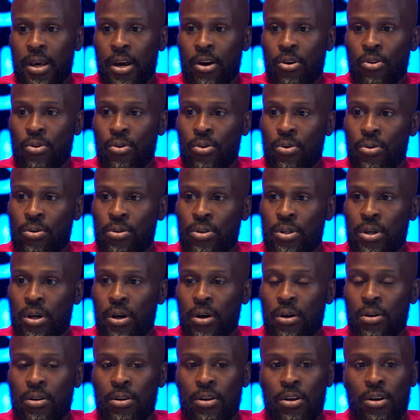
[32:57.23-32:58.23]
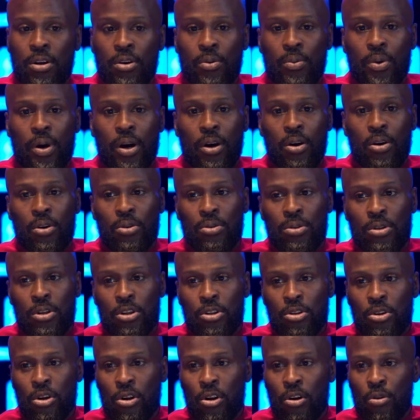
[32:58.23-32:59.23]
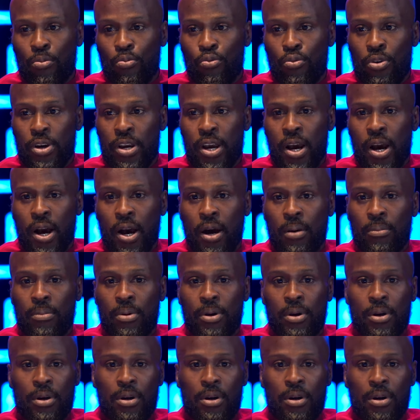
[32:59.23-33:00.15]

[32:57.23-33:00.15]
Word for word: Echo Hotel. We had gone to this club, Rehab.